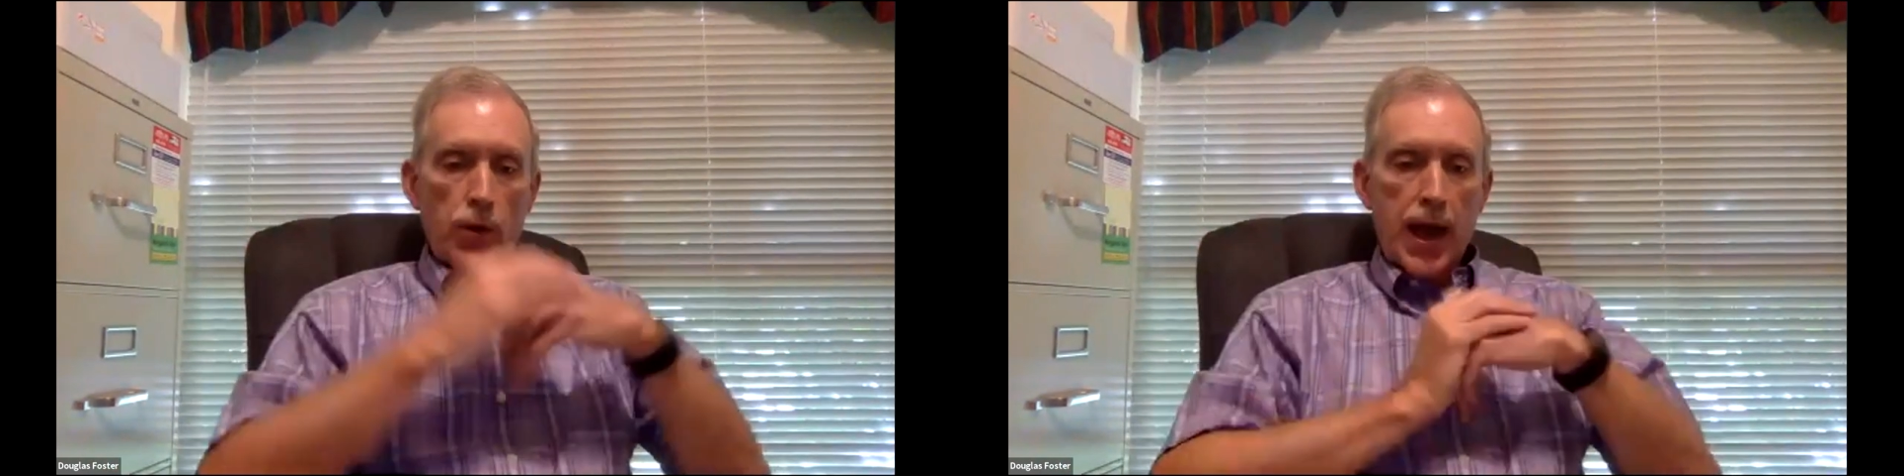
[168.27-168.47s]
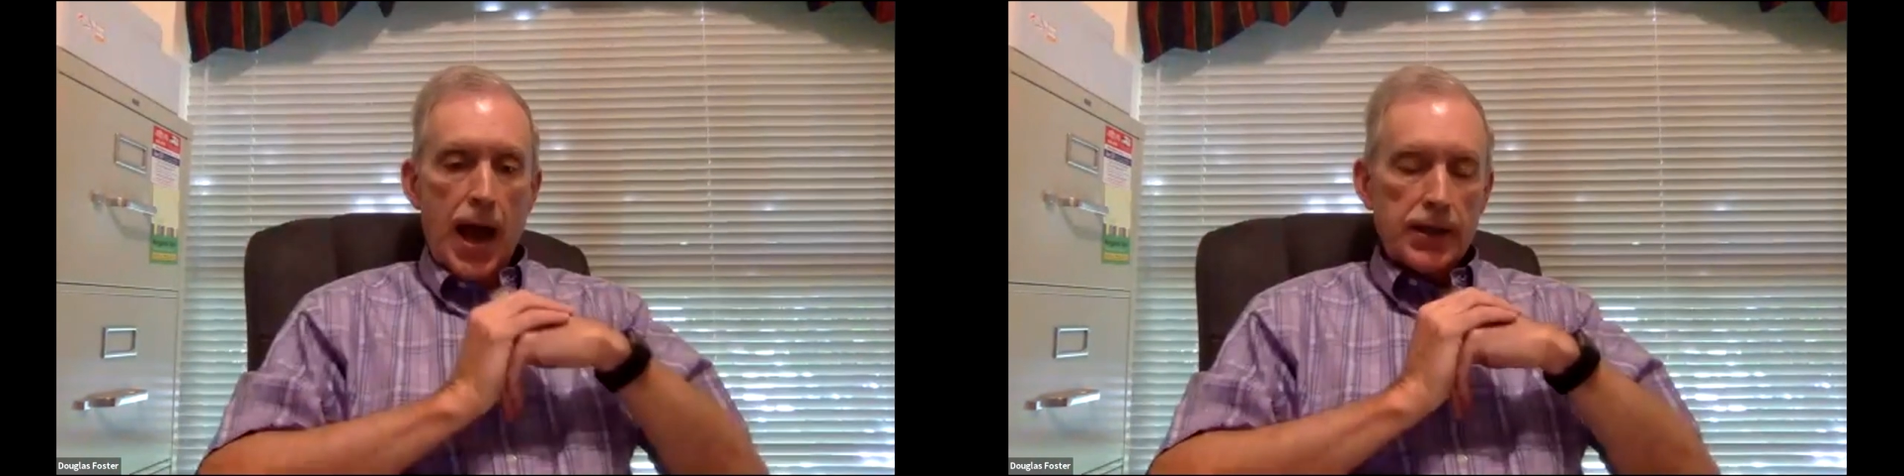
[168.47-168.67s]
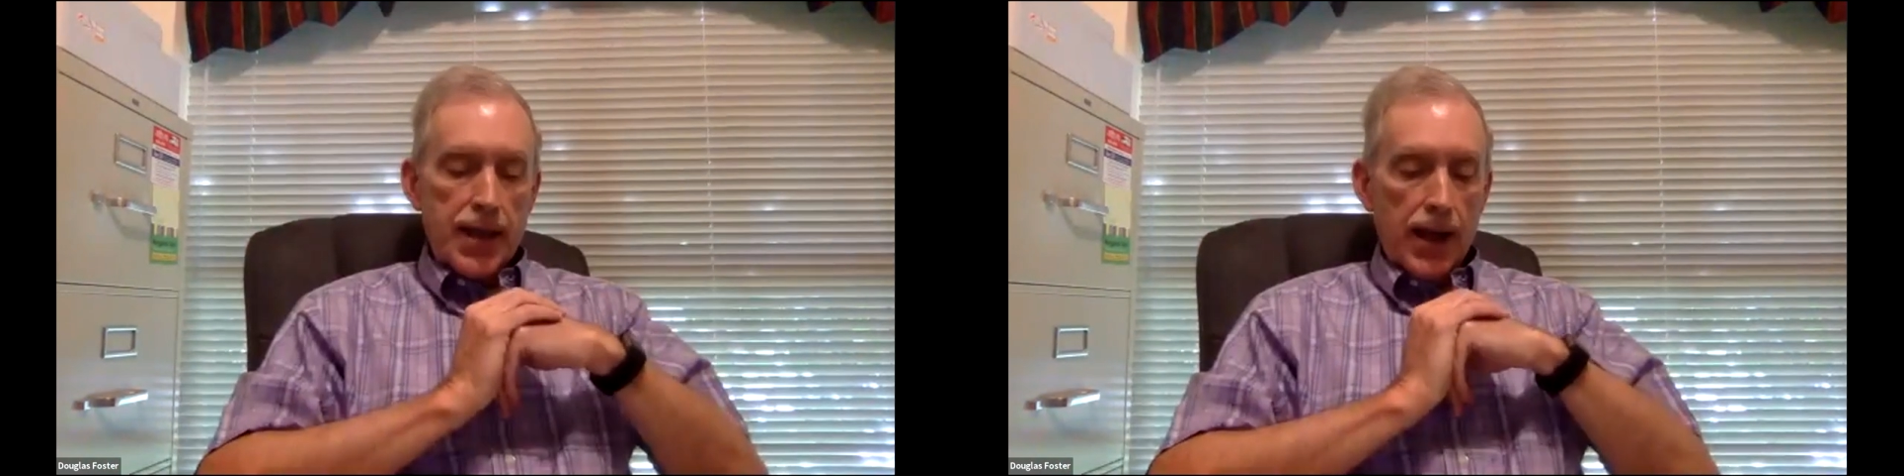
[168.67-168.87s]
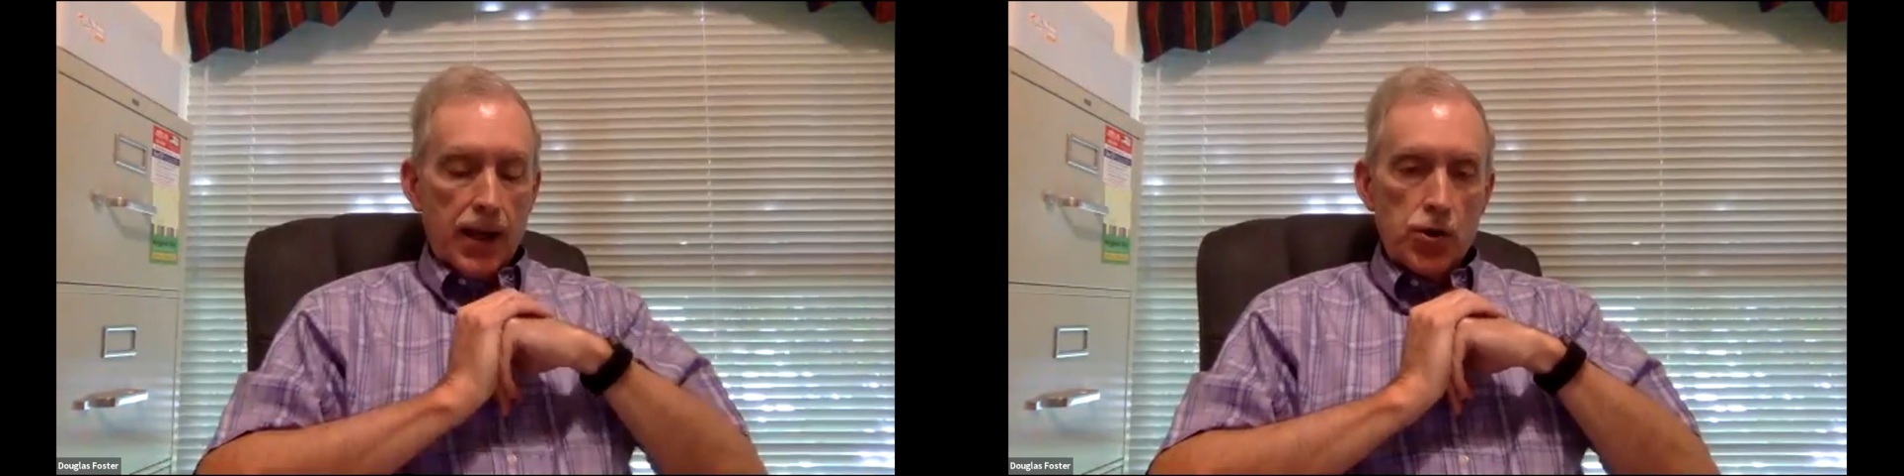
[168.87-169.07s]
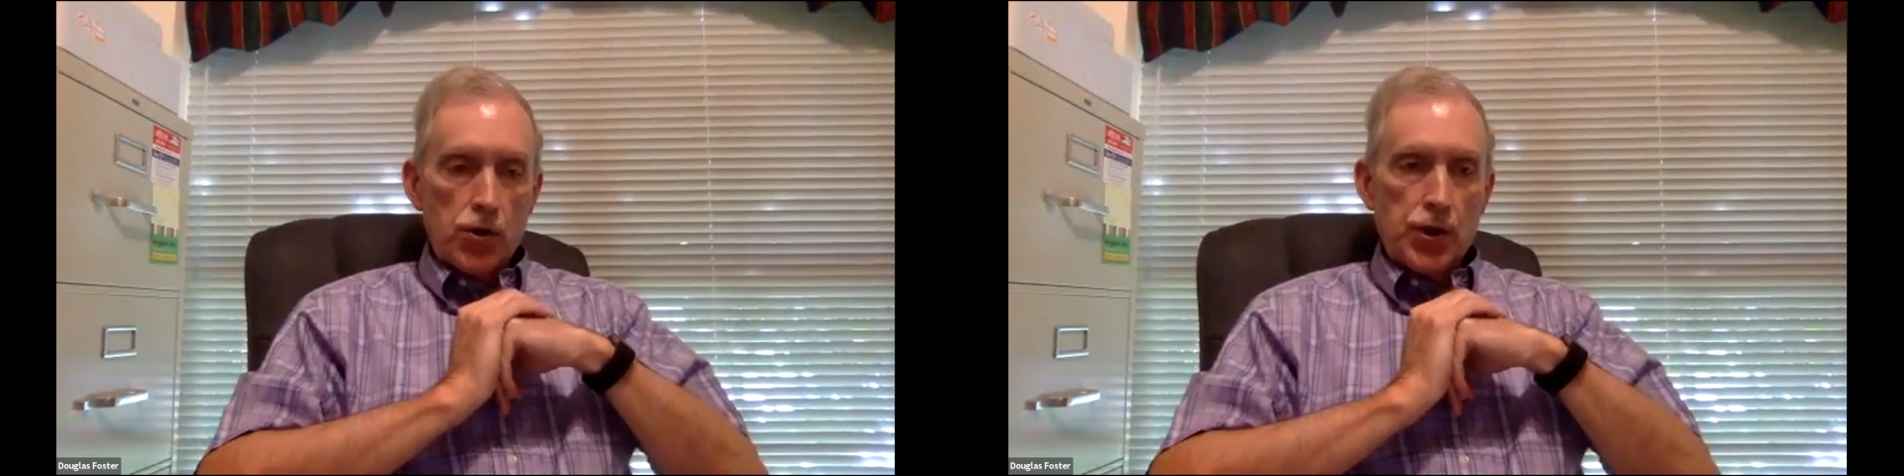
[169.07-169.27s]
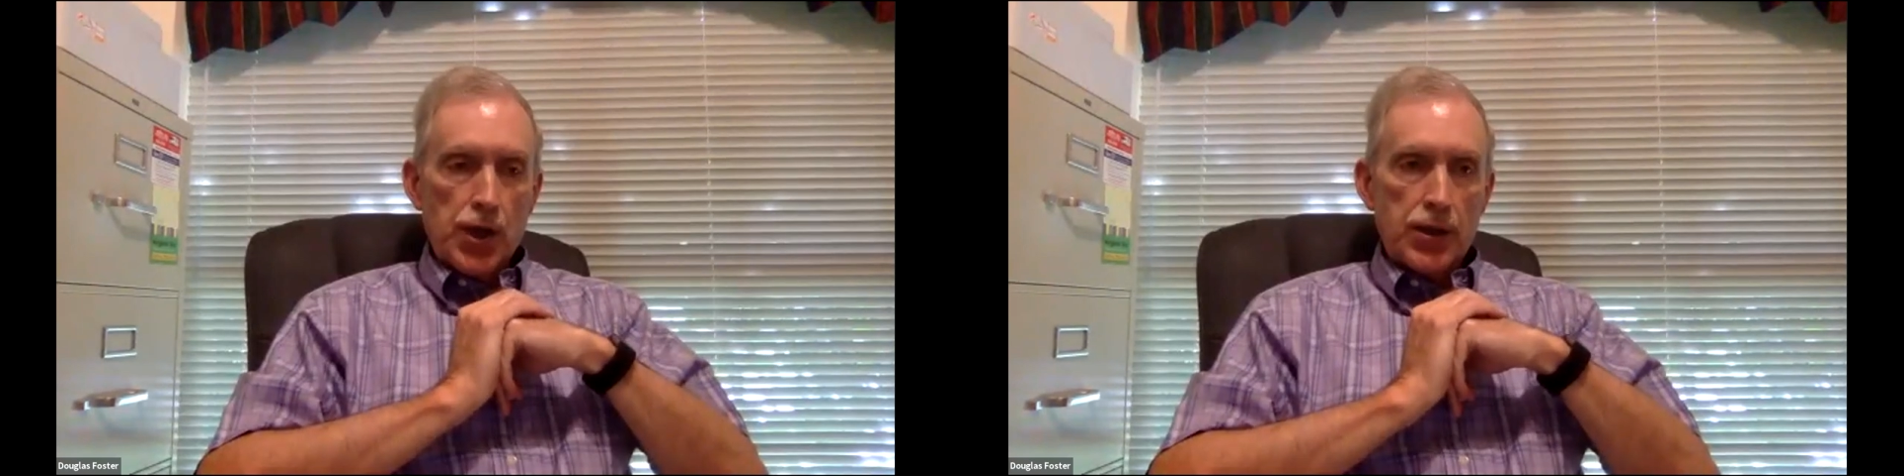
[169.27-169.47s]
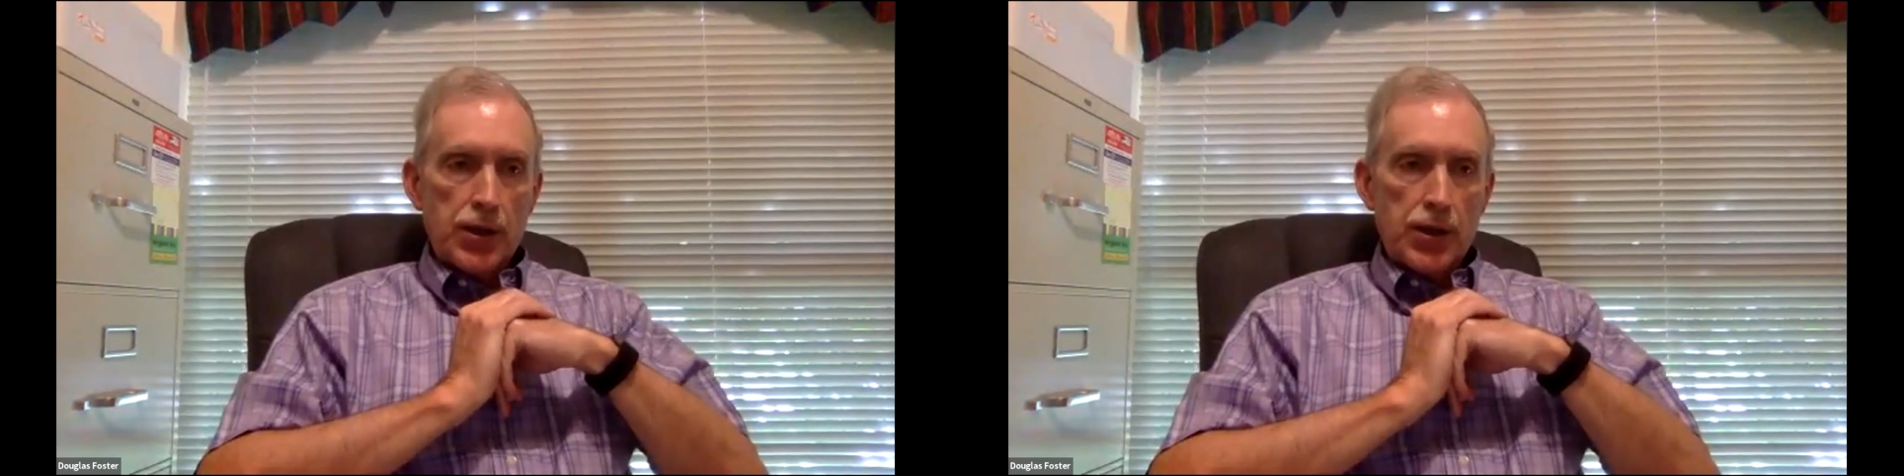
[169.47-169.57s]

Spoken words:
reality, I guess you'd say.